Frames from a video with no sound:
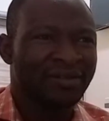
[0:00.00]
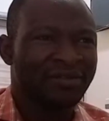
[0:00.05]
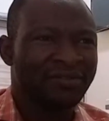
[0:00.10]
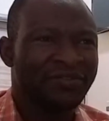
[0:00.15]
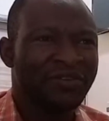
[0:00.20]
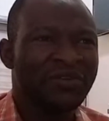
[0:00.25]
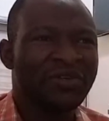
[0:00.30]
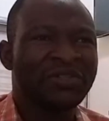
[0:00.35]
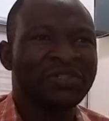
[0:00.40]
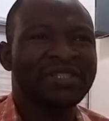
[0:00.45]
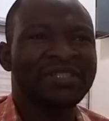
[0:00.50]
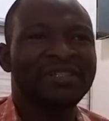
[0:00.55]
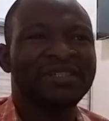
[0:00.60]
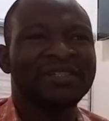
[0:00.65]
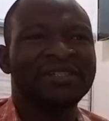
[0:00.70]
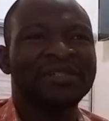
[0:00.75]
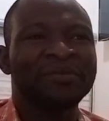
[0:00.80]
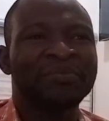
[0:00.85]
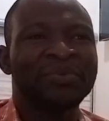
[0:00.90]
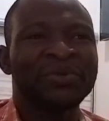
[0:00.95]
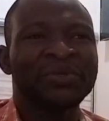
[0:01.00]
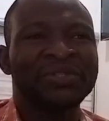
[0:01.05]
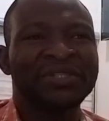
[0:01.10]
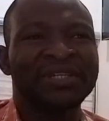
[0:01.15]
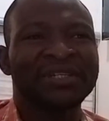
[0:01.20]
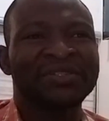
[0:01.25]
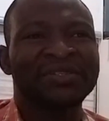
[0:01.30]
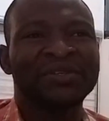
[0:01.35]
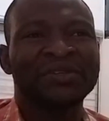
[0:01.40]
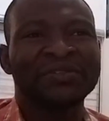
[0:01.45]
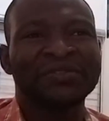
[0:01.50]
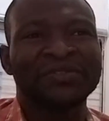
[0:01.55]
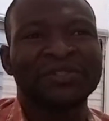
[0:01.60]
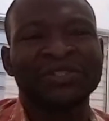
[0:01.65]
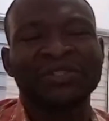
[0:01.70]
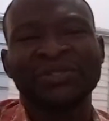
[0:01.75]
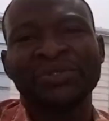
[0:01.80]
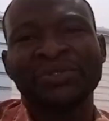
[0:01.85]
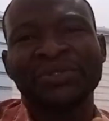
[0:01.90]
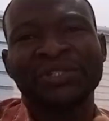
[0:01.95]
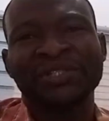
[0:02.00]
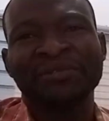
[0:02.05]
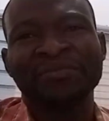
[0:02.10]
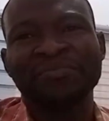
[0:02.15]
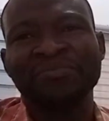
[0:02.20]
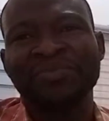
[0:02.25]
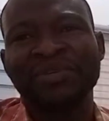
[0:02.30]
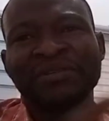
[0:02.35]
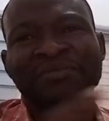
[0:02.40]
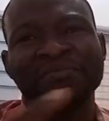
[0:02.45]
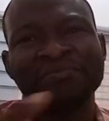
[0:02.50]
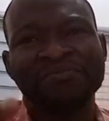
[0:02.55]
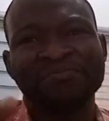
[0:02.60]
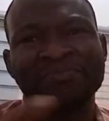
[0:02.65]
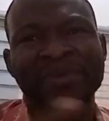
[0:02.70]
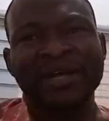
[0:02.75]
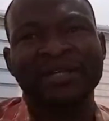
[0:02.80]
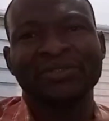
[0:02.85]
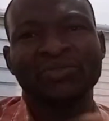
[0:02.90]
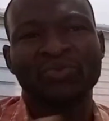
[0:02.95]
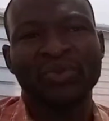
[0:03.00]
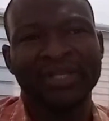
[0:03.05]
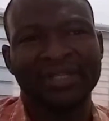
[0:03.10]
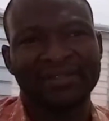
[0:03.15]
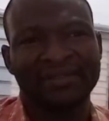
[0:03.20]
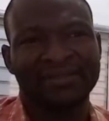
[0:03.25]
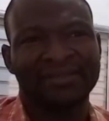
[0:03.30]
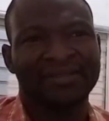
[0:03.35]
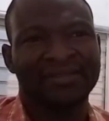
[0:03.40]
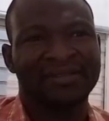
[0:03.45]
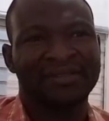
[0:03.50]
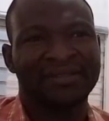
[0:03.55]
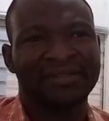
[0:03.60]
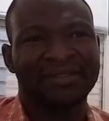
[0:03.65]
Focusing is the process of reducing beam bandwidth.